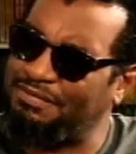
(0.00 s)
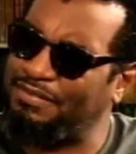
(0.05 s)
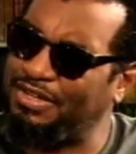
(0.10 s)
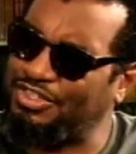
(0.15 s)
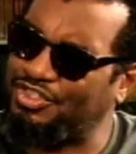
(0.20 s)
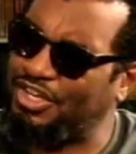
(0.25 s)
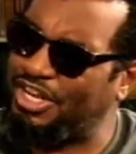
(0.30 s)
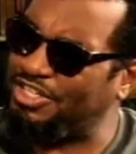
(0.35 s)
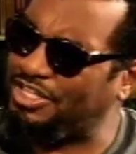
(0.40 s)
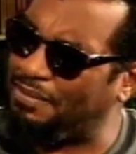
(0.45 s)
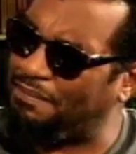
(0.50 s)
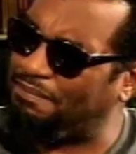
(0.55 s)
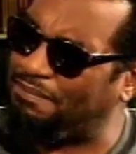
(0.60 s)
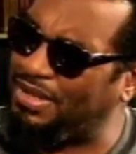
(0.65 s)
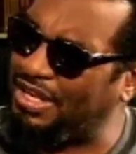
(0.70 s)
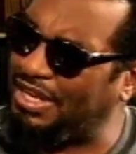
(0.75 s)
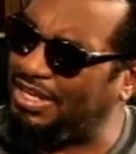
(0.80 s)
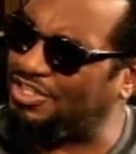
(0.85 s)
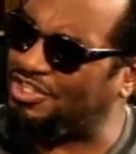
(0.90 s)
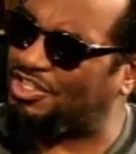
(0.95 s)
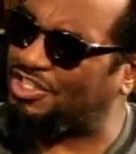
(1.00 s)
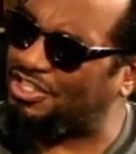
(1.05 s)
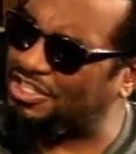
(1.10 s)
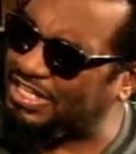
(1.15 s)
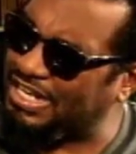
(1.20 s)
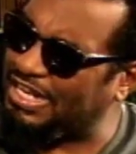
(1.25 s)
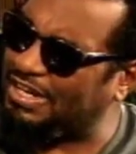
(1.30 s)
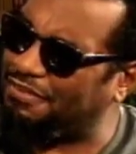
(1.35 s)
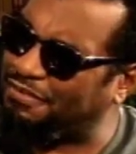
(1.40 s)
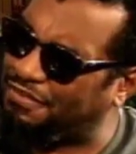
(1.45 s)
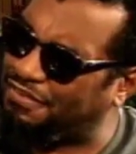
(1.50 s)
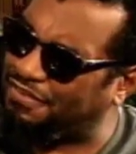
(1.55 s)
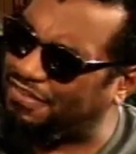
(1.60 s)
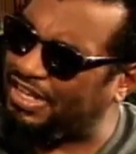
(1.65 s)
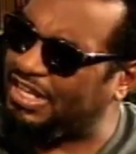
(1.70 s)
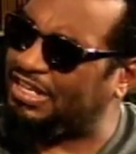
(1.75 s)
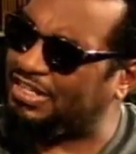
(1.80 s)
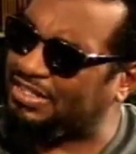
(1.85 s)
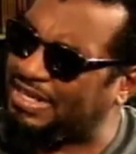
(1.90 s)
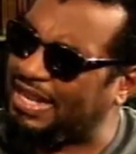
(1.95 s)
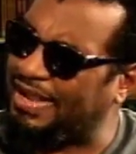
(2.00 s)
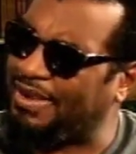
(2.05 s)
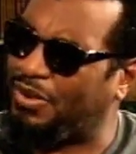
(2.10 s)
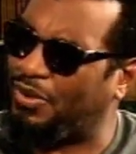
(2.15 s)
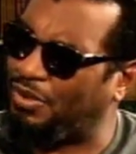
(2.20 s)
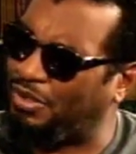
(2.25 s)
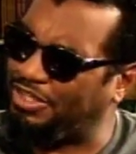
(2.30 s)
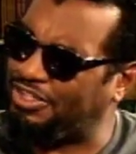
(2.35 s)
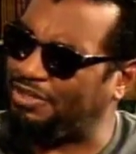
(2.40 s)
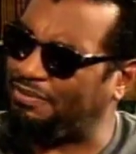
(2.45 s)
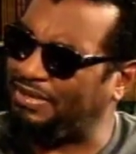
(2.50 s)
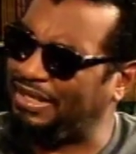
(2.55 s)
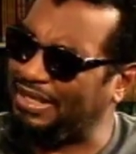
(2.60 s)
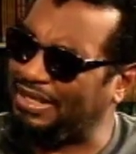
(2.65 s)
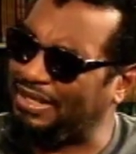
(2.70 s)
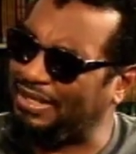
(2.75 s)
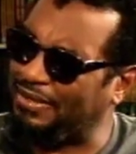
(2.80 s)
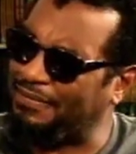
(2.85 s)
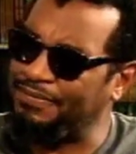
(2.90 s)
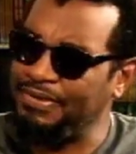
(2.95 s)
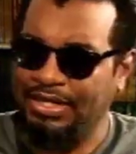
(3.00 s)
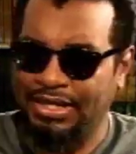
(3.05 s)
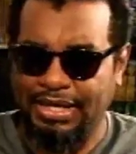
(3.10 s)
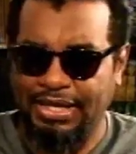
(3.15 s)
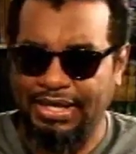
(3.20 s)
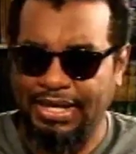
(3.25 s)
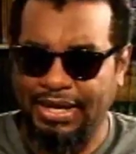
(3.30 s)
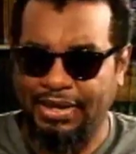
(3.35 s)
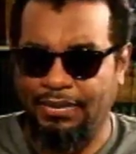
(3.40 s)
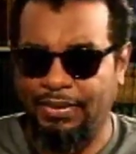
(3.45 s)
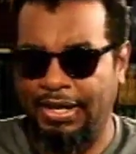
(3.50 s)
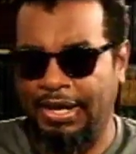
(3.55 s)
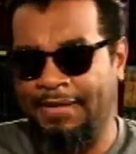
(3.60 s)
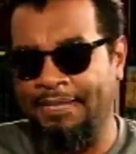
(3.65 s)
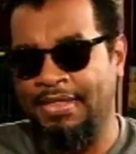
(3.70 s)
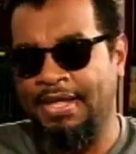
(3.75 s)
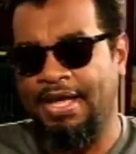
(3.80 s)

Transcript: Treasure Beach still feels like old Jamaica in that way.